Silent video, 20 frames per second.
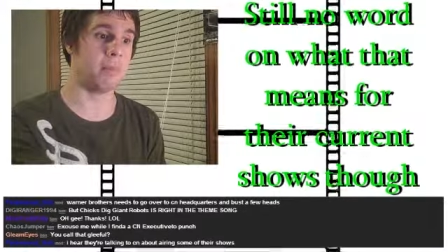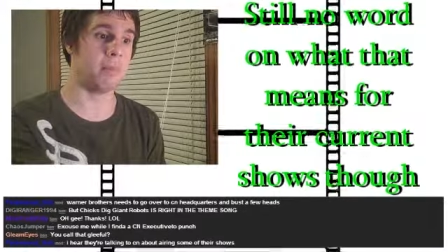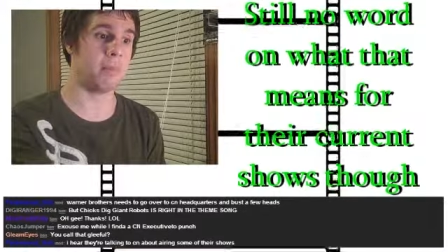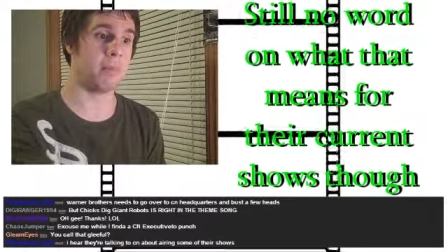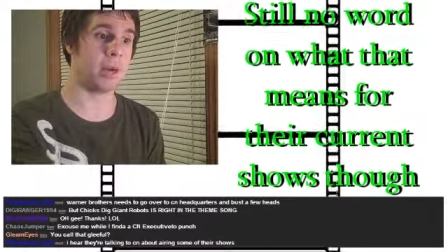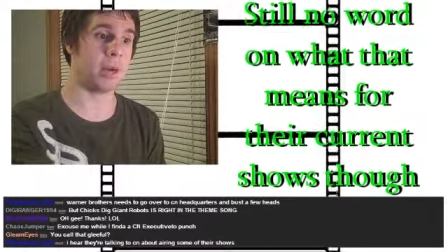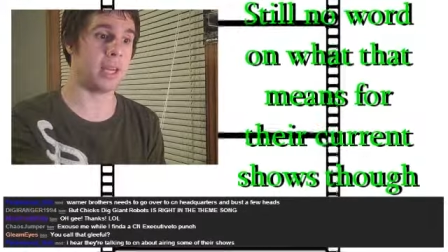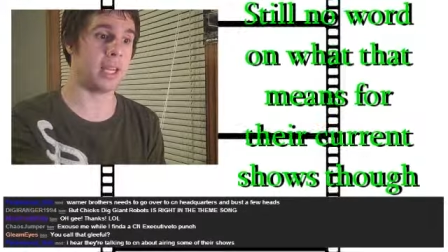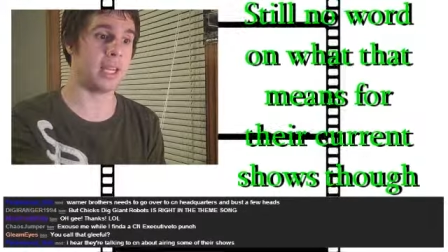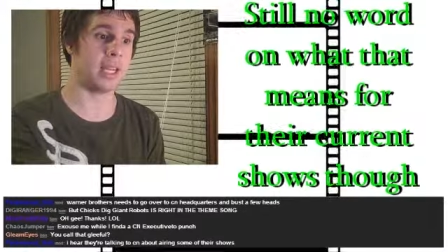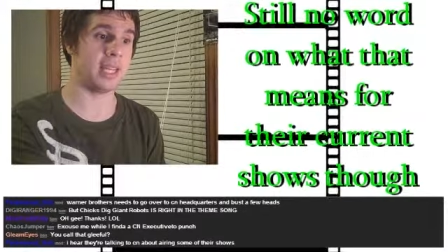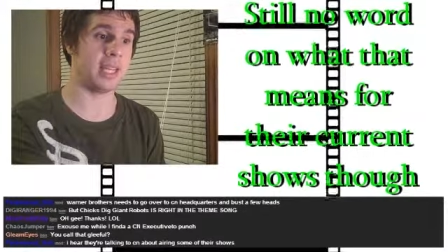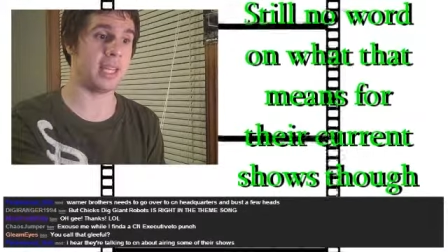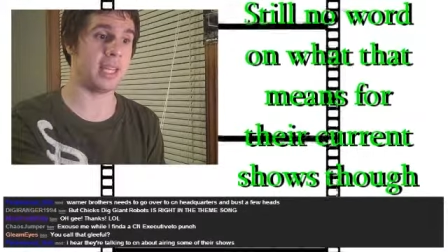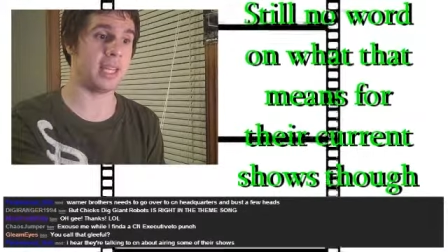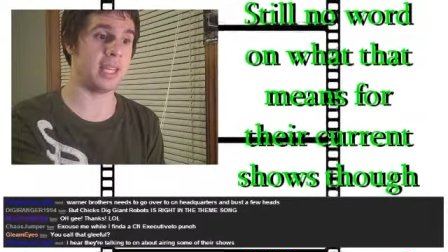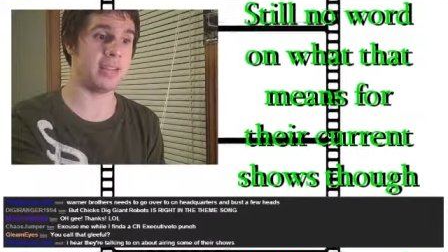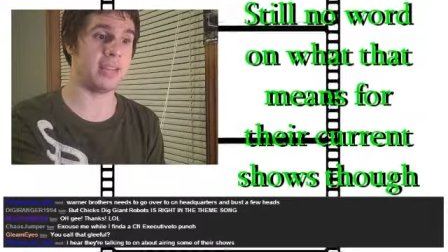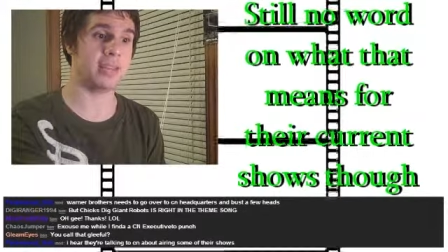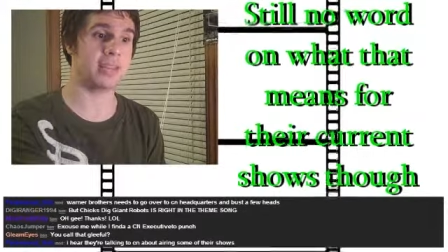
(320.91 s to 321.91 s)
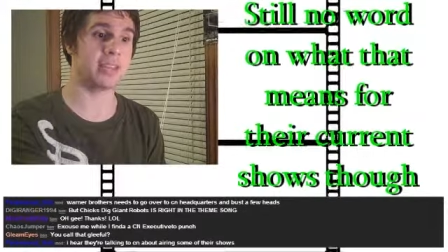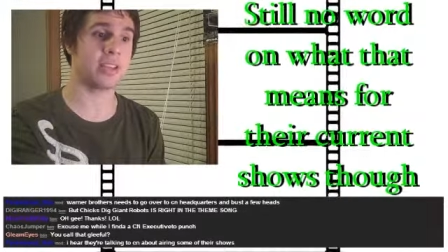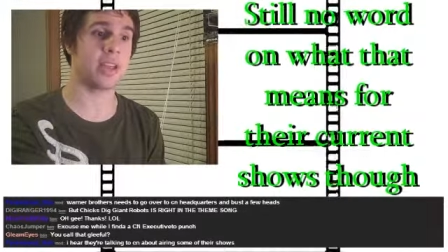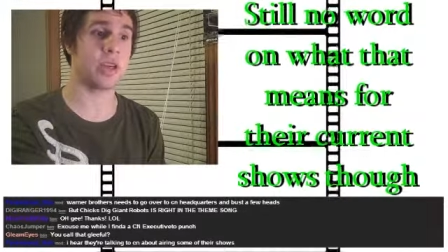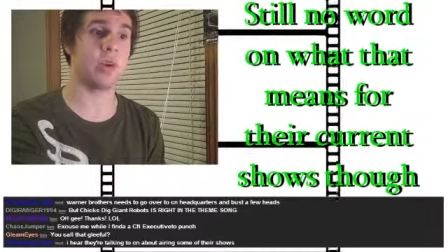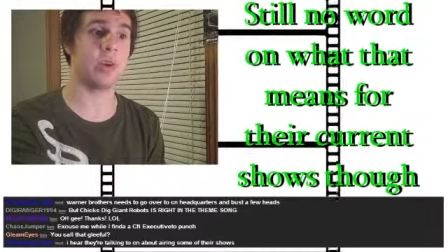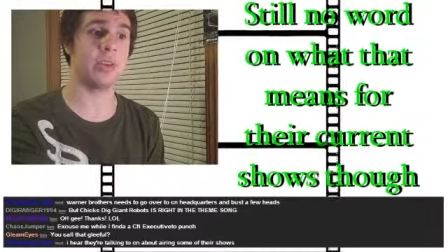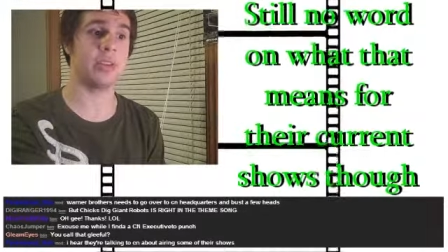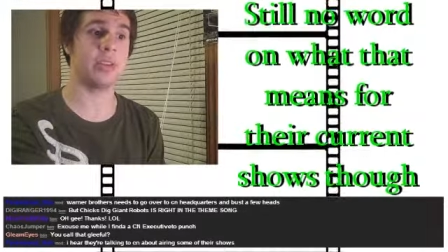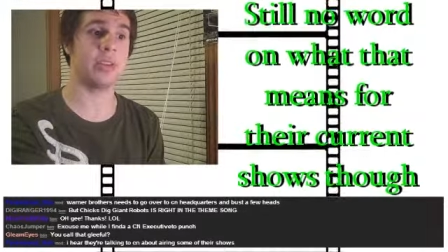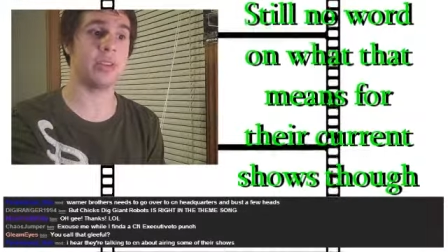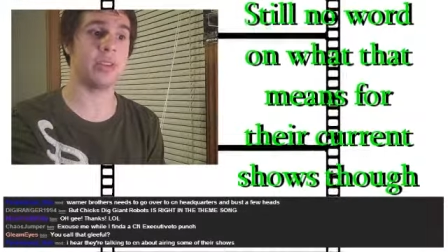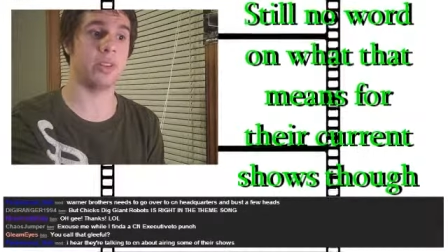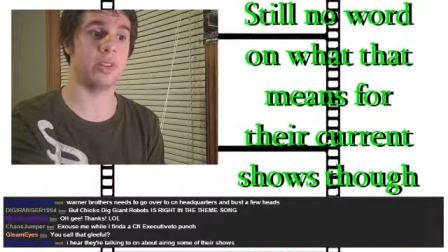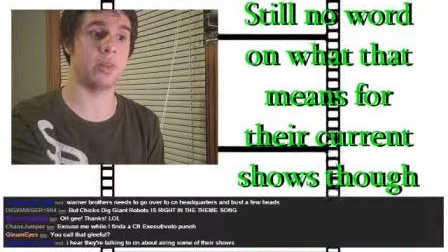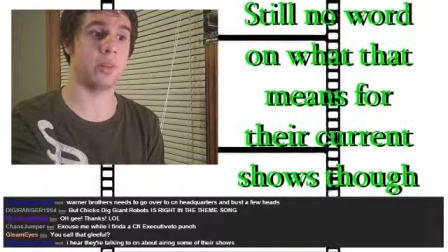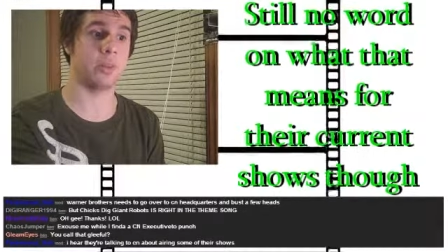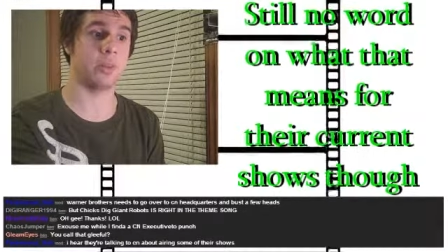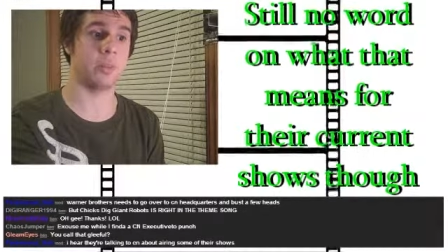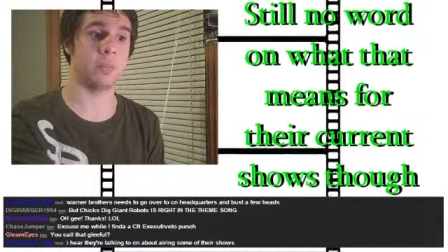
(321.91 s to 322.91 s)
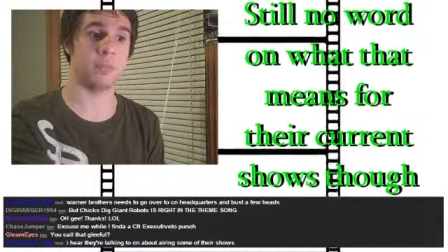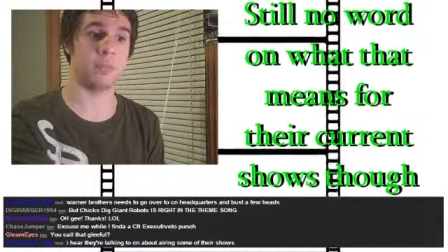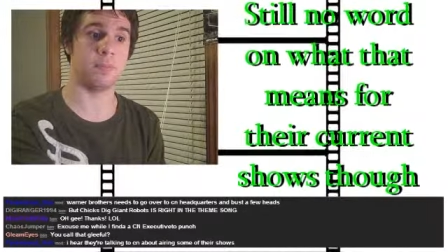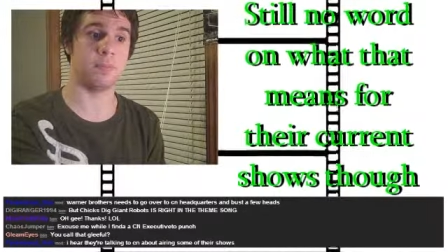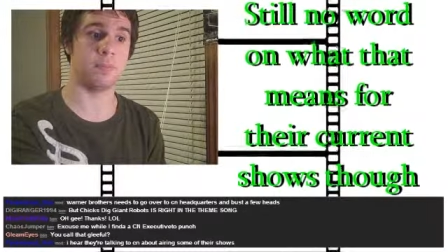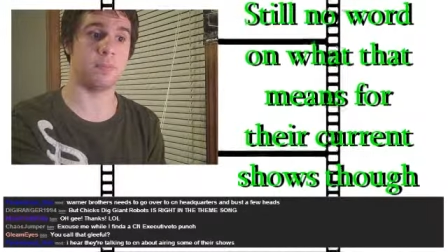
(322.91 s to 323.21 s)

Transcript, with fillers: but it is going to